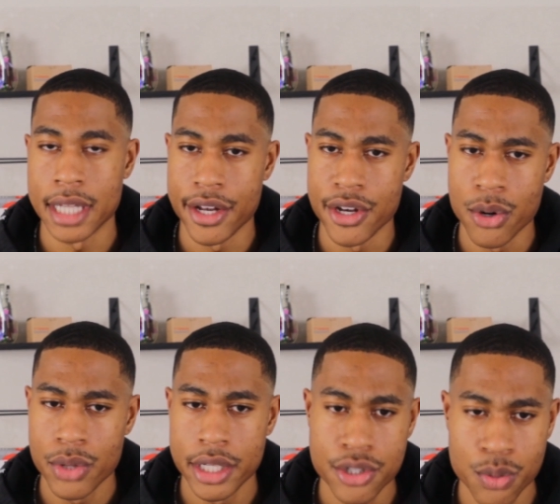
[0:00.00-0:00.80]
because I
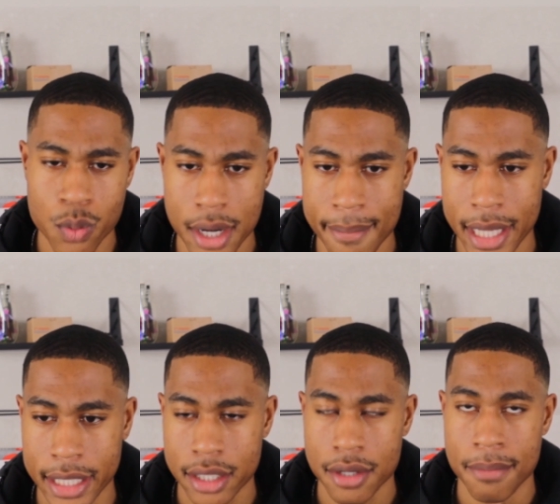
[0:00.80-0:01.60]
know that you want to
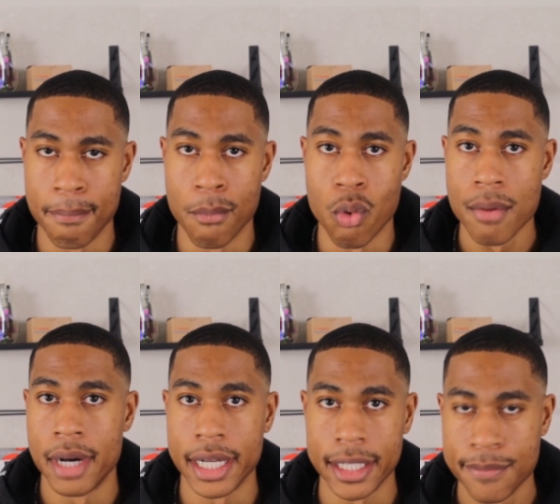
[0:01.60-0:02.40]
make more
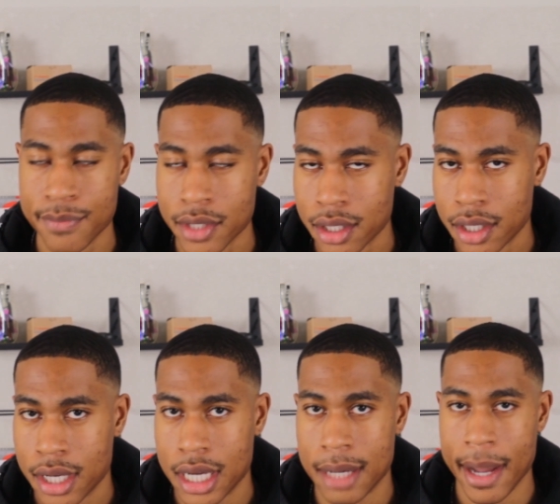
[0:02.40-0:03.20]
money.
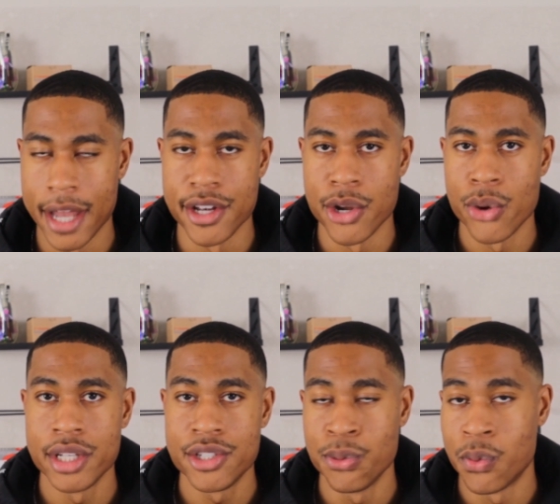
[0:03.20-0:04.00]
Um, I know
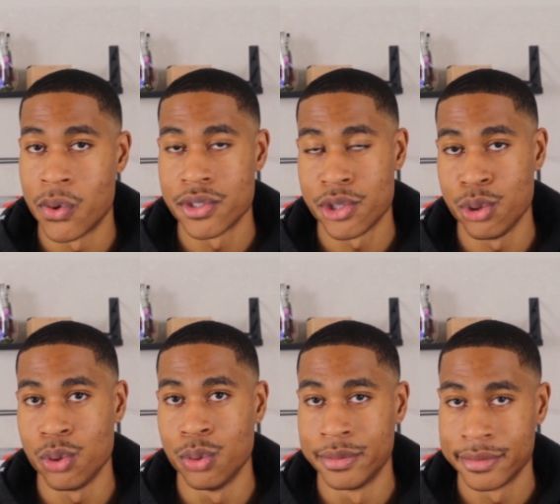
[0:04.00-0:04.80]
that you want
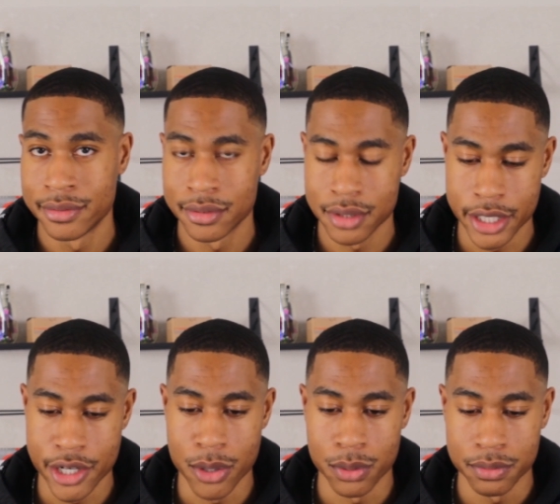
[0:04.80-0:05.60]
to,
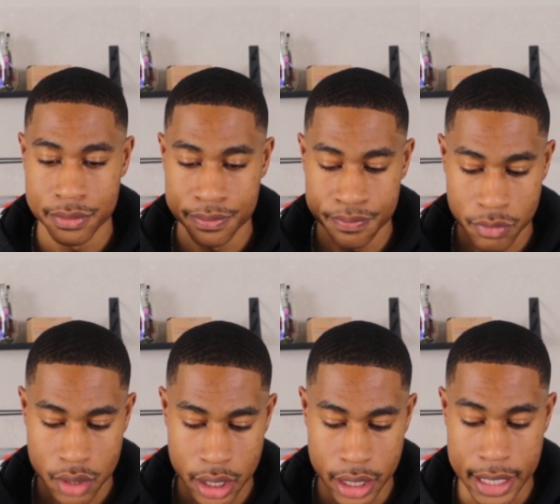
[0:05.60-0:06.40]
you know,
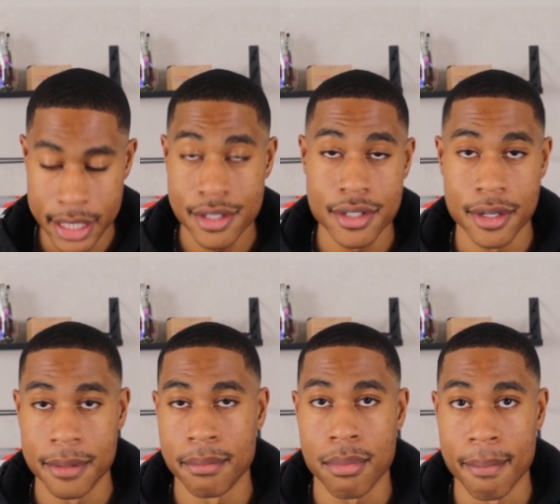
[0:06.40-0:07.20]
get
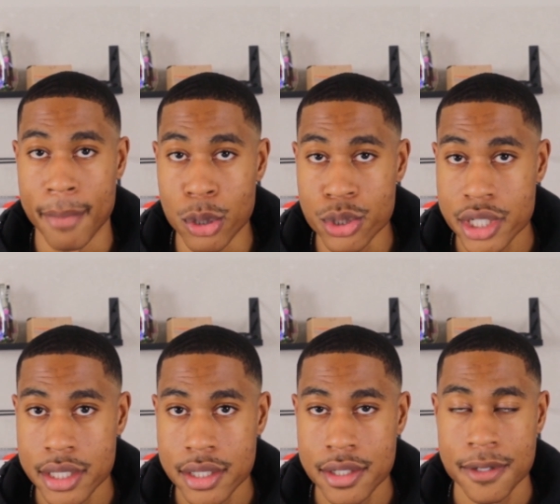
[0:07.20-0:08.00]
some
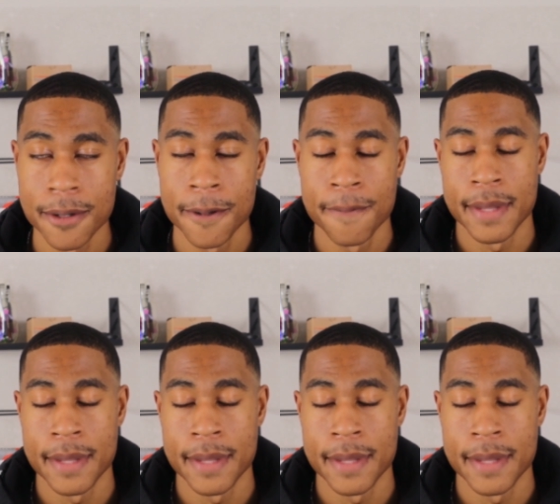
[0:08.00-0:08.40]
promotions